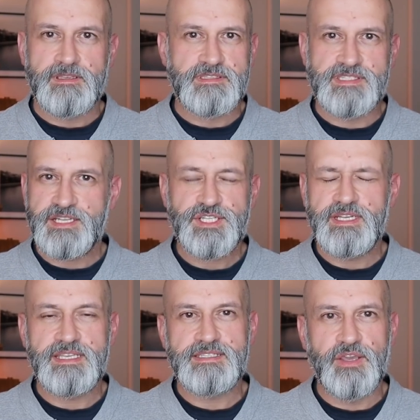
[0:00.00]
such
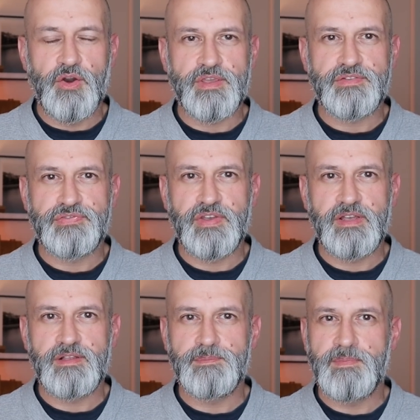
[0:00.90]
an easygoing
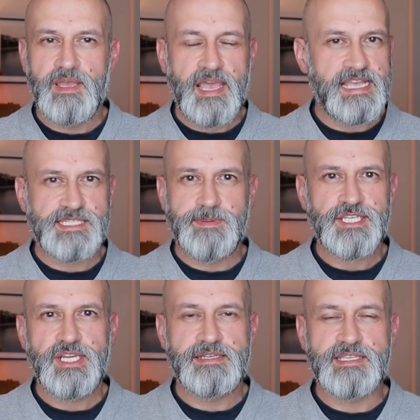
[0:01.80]
film,
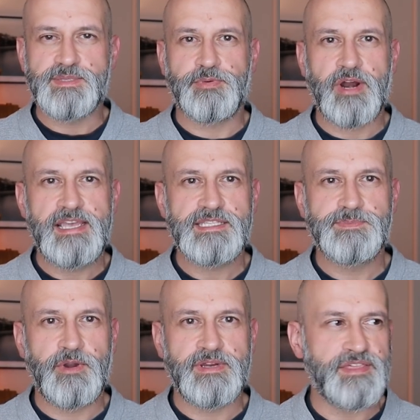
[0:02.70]
especially at this price
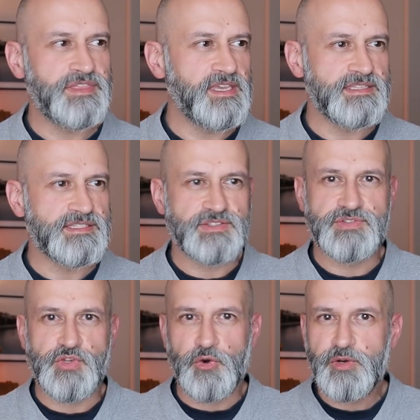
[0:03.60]
point. I think it's
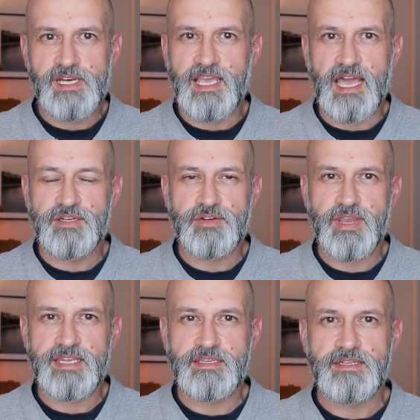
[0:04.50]
totally
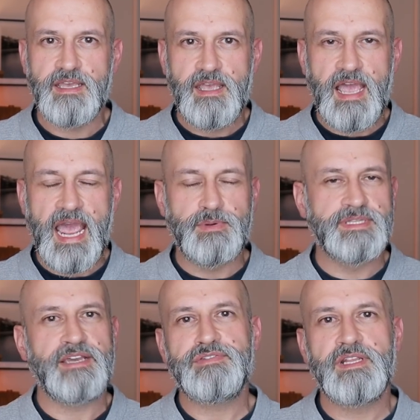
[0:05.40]
underrated. I will
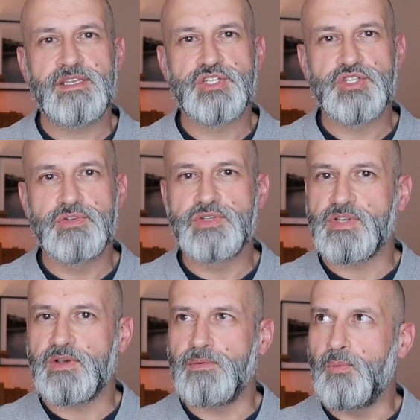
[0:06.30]
definitely
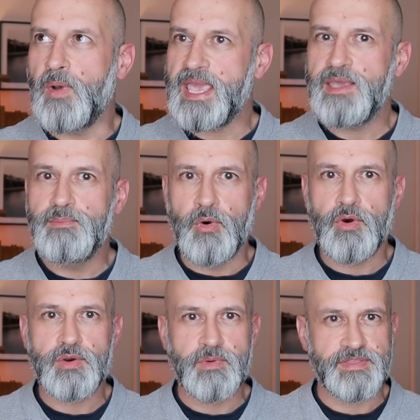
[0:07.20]
shoot way
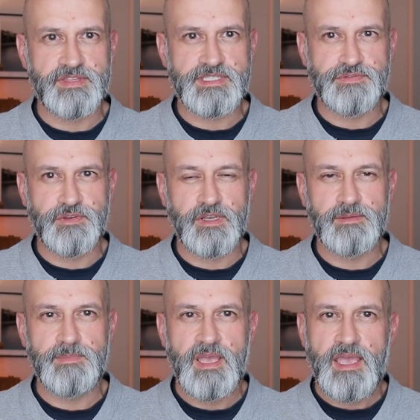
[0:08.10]
more with this
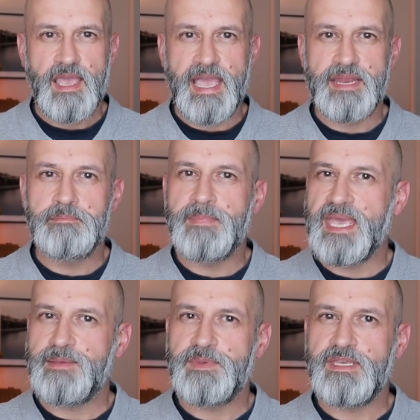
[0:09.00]
film, and
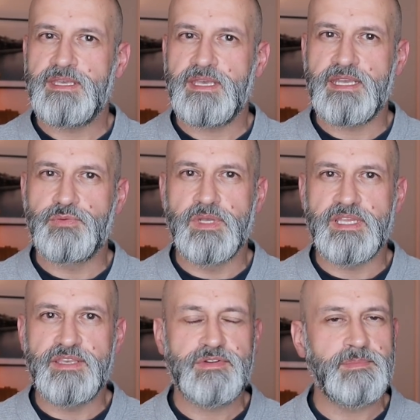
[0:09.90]
maybe it will
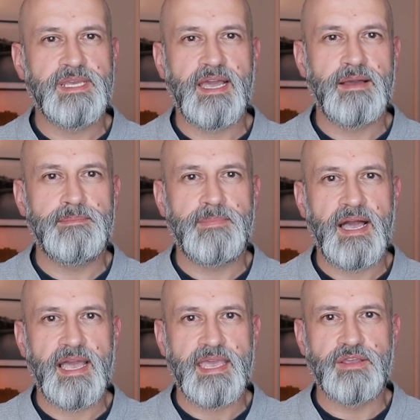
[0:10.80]
even become
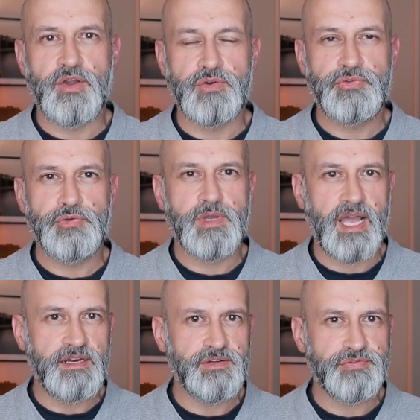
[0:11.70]
my go-to
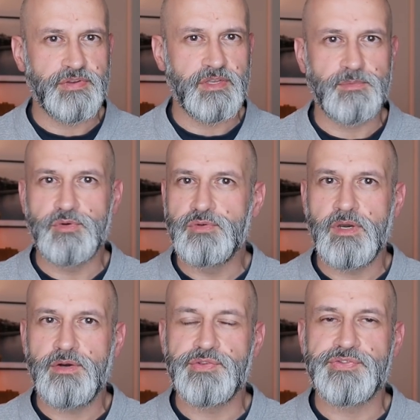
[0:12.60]
color film. Who
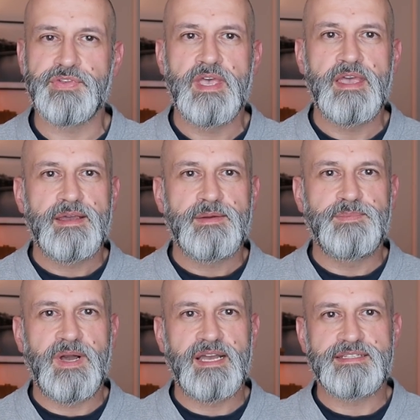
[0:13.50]
knows?
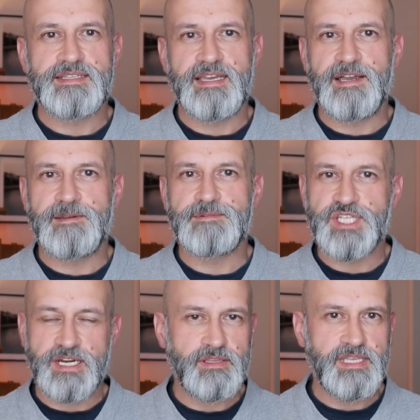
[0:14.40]
But
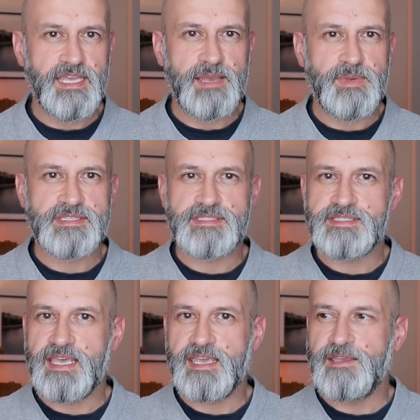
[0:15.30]
generally, I must
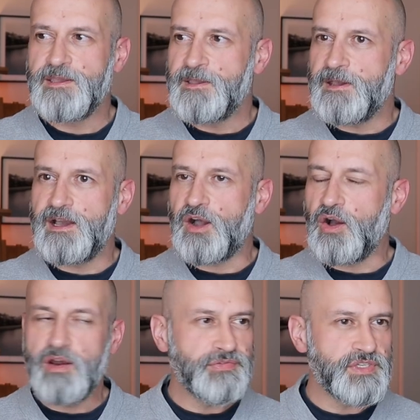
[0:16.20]
say,
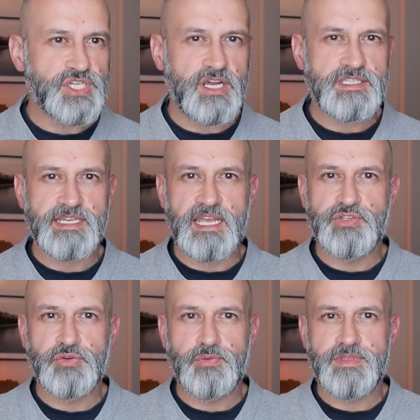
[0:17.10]
all of the shots that I
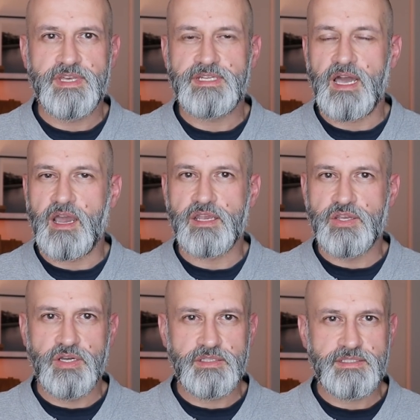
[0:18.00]
took with it are
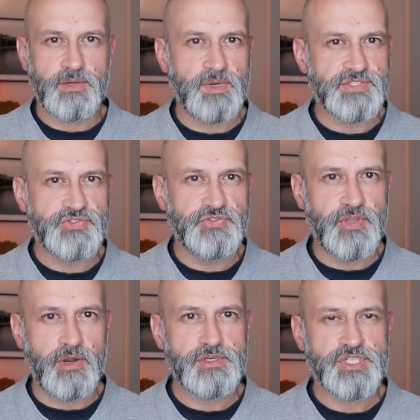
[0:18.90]
good. There was
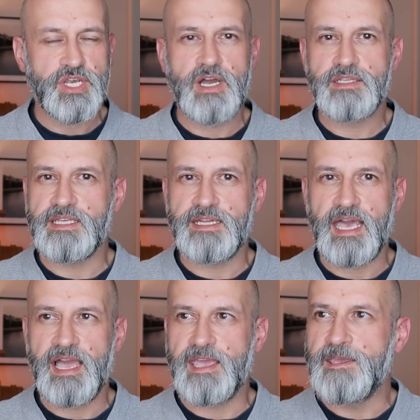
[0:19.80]
no shot that
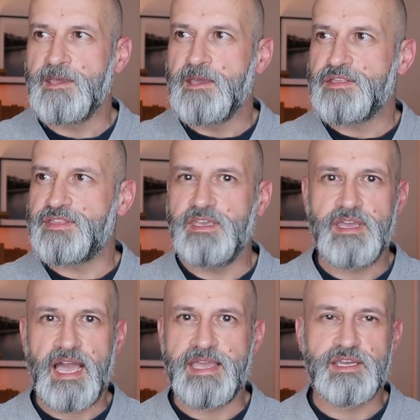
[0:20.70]
I
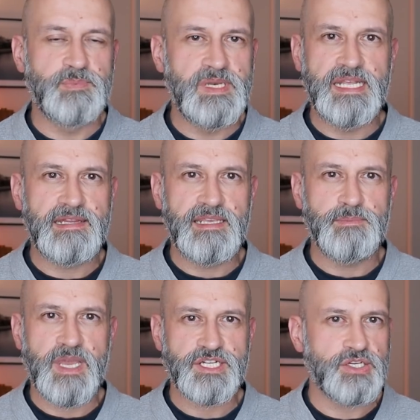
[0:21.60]
think I completely
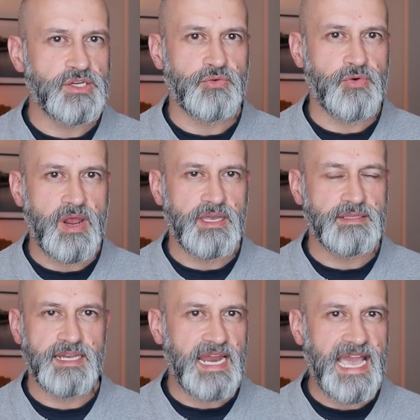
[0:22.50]
measured
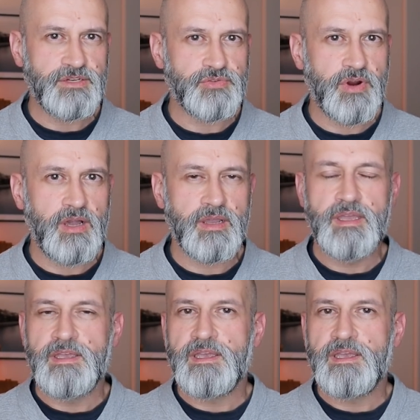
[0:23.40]
the light wrong.